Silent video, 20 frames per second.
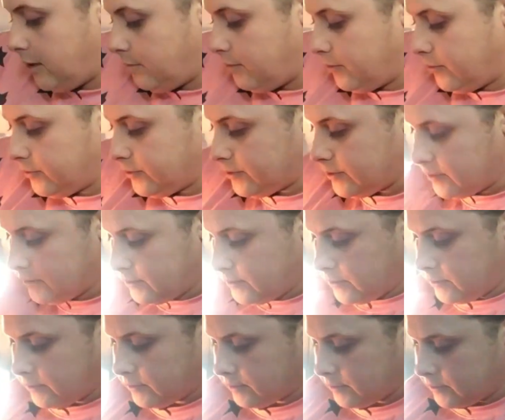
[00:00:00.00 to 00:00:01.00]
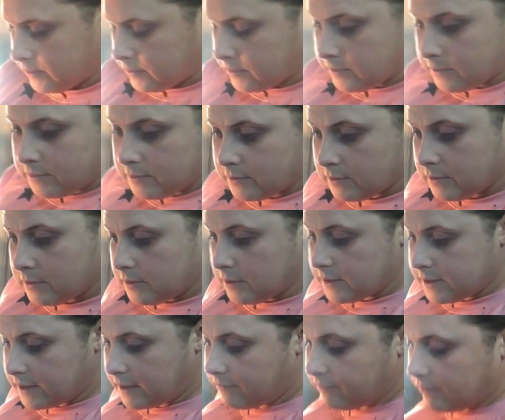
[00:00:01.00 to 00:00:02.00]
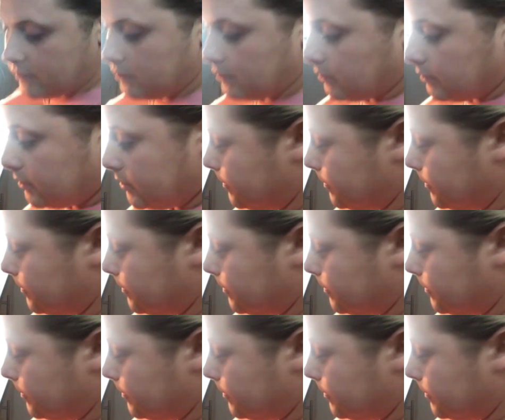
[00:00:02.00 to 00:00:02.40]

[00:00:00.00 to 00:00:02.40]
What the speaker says: up, and let's have a look.